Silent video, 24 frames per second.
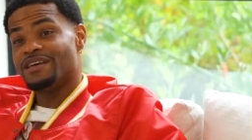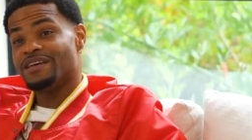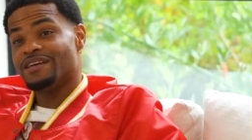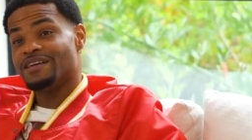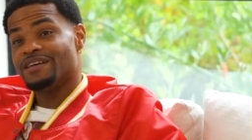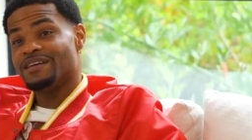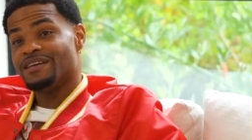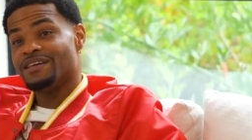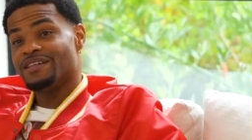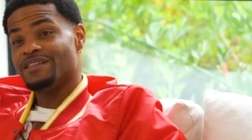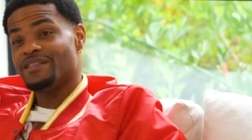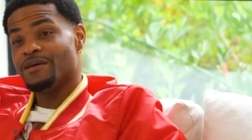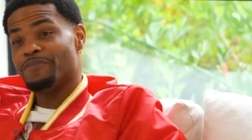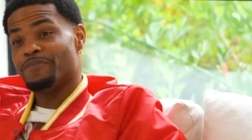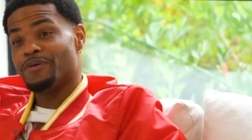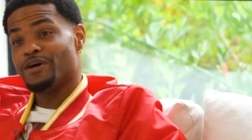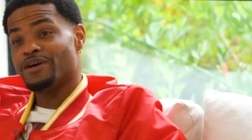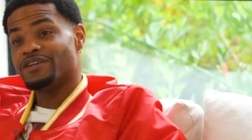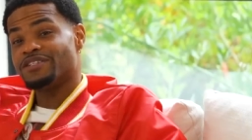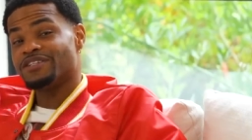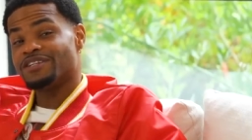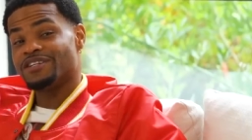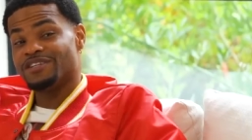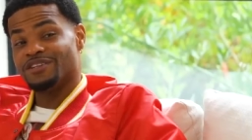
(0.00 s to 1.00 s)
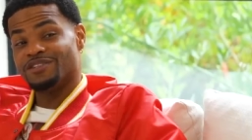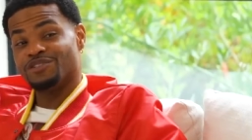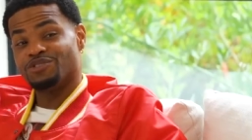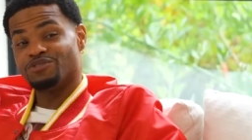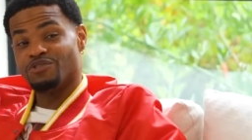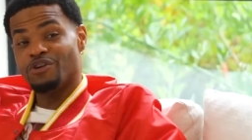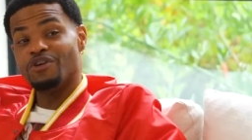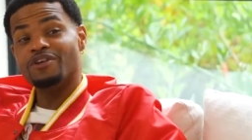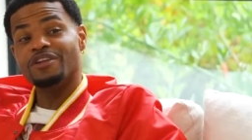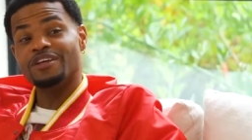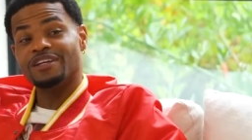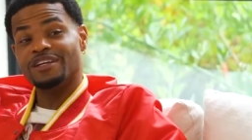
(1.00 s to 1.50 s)
yeah. the person
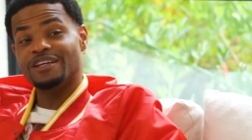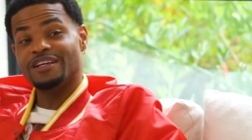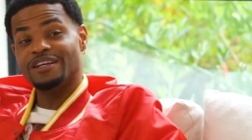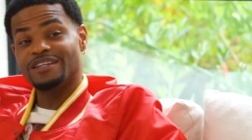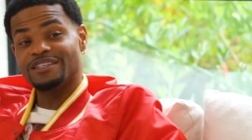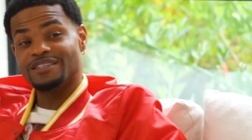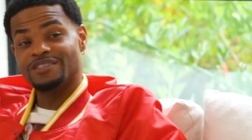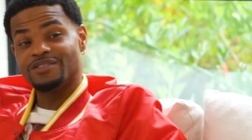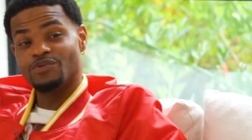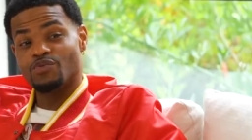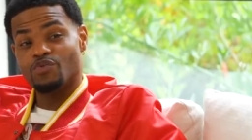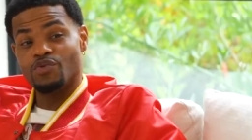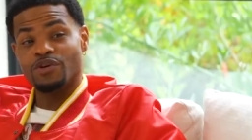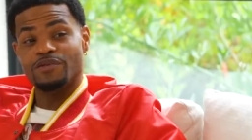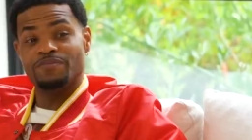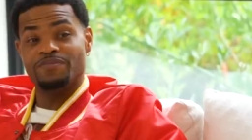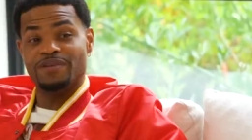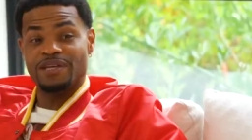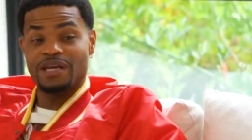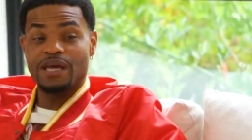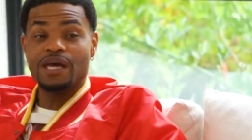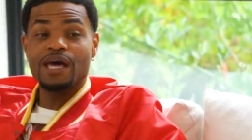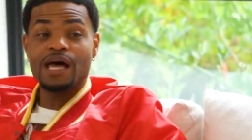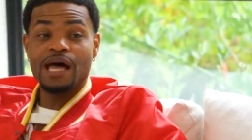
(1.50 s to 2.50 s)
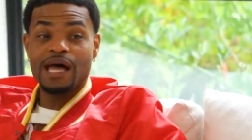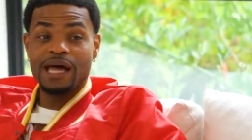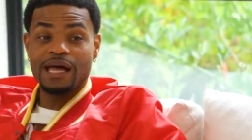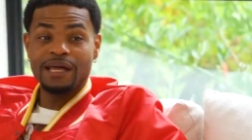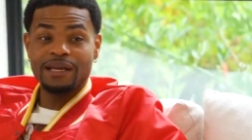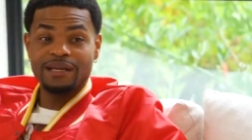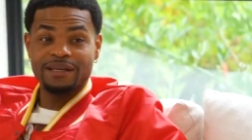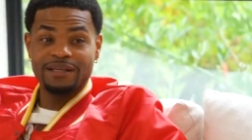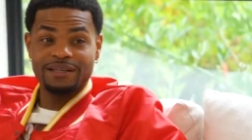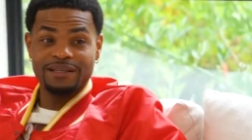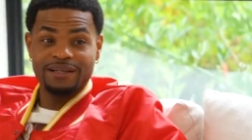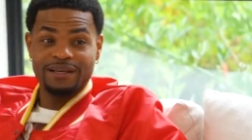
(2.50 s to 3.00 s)
controlling us would be
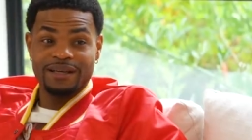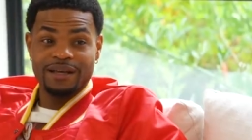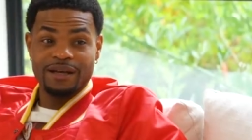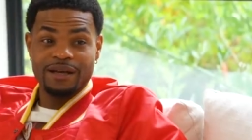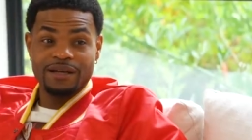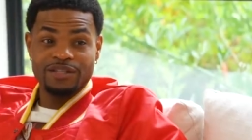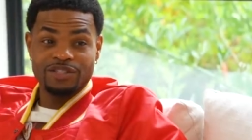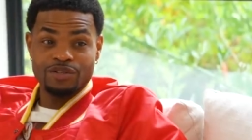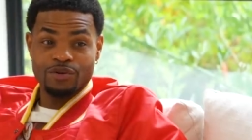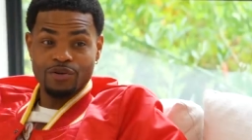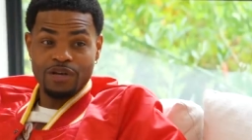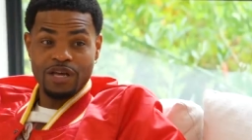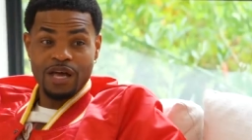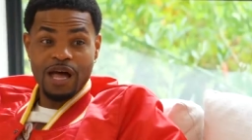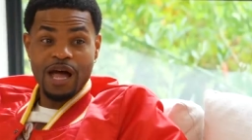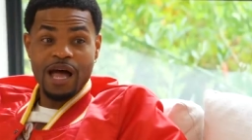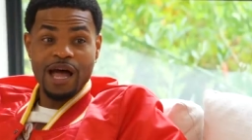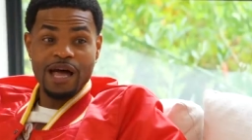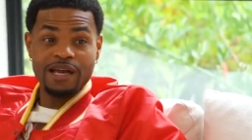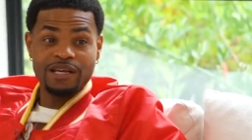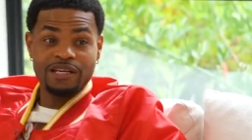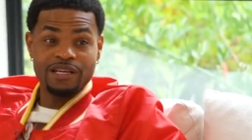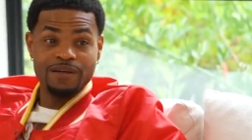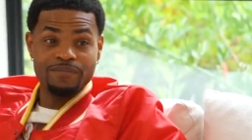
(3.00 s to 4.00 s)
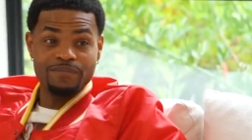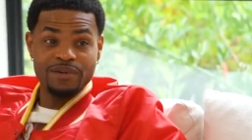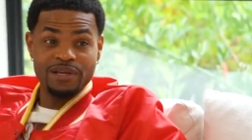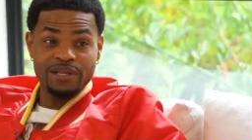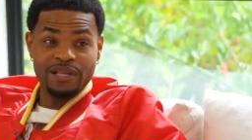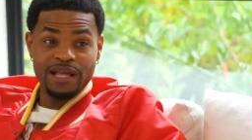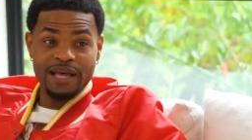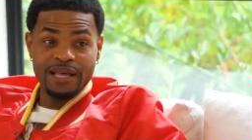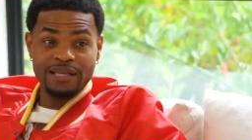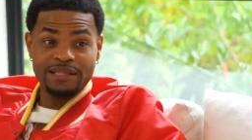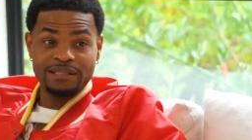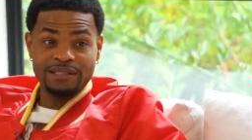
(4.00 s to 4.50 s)
God. So God could be
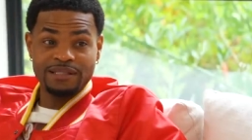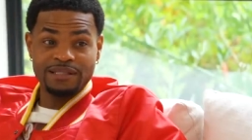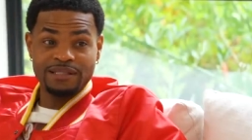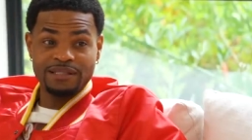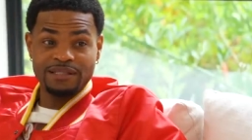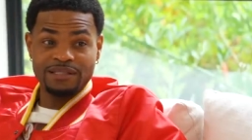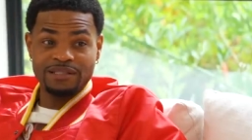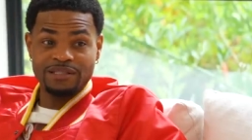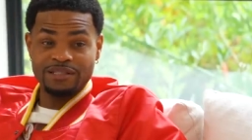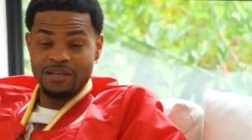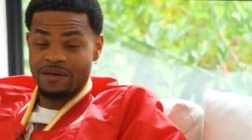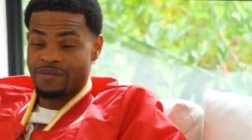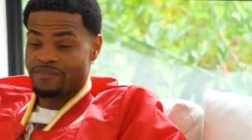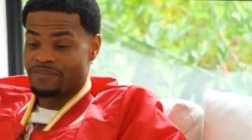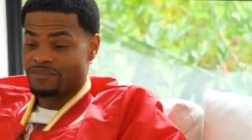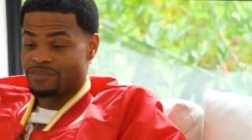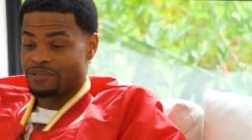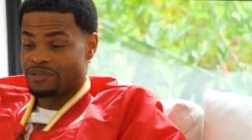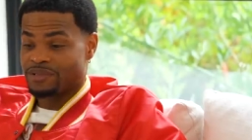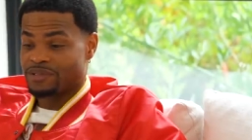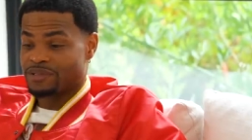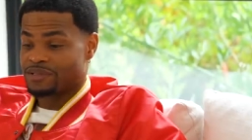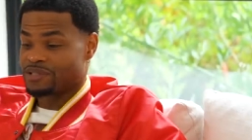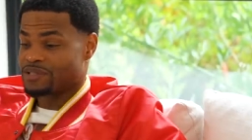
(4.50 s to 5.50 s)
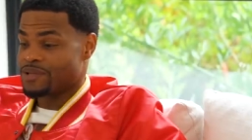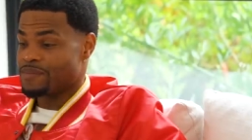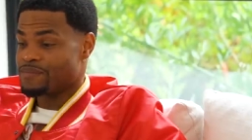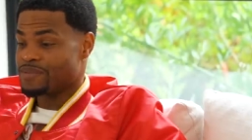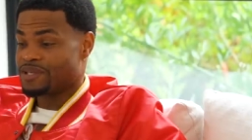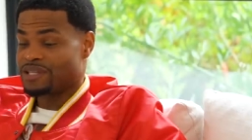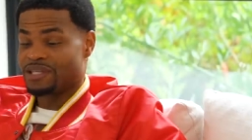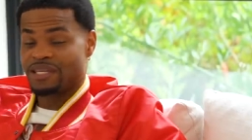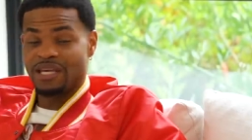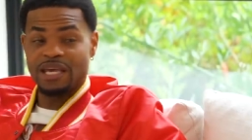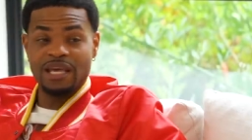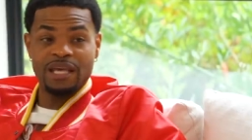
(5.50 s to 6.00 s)
like some Dude. some
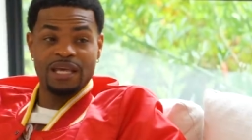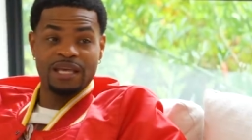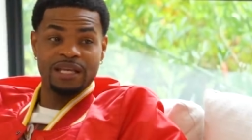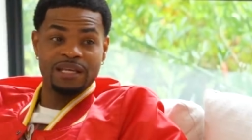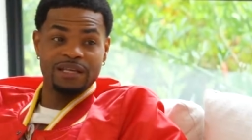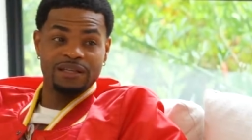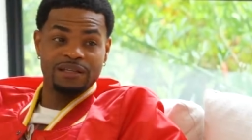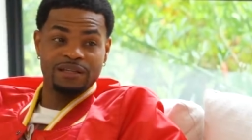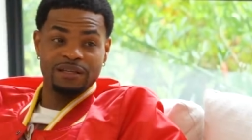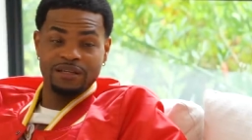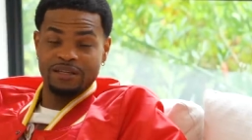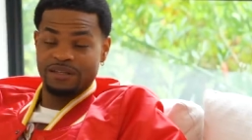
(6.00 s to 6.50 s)
kid